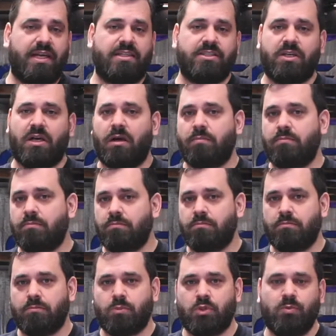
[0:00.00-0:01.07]
ends up
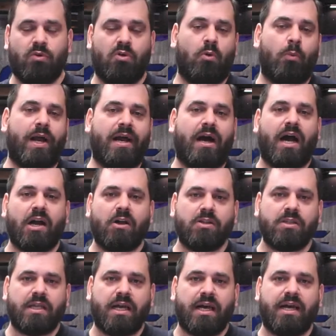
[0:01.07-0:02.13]
spooling way higher
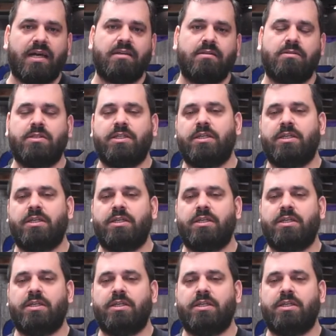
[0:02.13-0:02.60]
than that.